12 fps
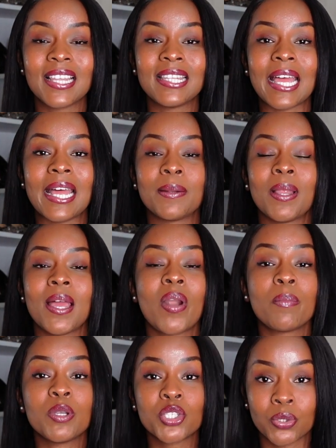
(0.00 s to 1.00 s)
than
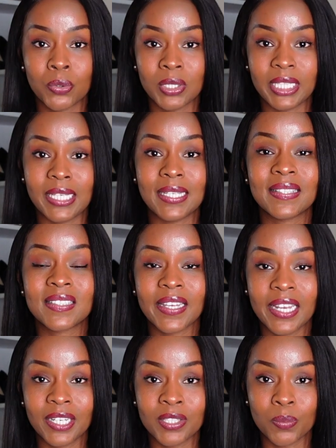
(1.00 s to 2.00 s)
prematurely
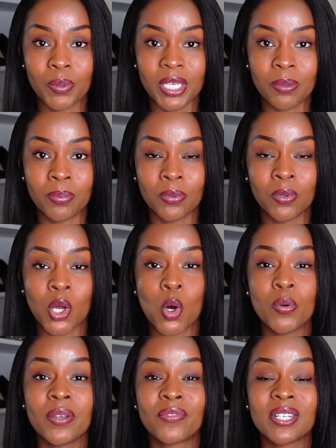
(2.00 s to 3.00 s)
saying it to people,
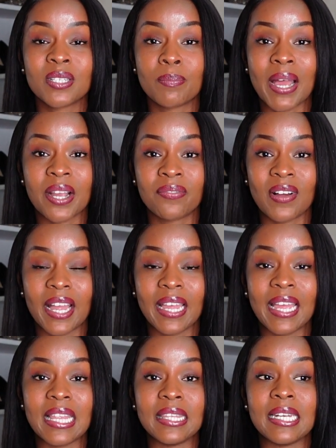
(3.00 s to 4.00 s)
only for it to backfire,
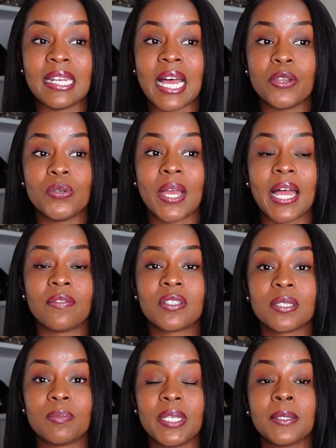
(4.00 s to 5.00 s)
and then now you have
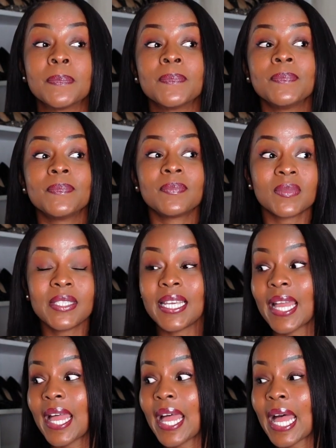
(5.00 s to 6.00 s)
to be,
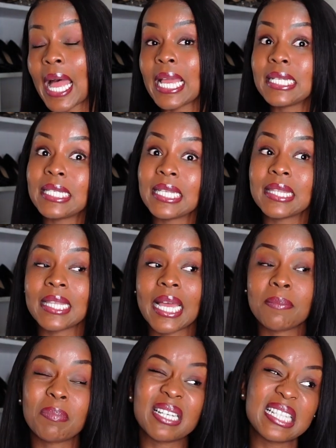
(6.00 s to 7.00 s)
yeah, I did
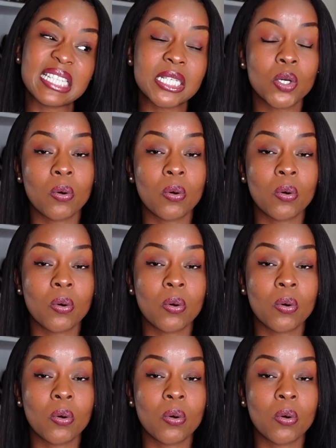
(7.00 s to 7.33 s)
that, but it didn't